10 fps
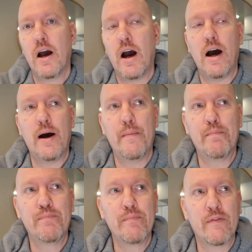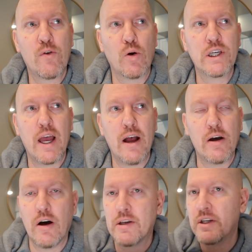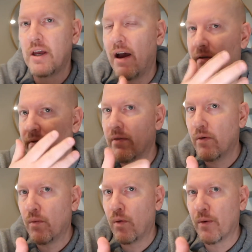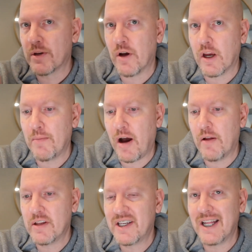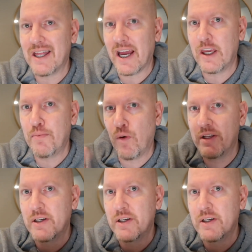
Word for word: Um, of course, you, also you have what we're talking about, Citi thank you points.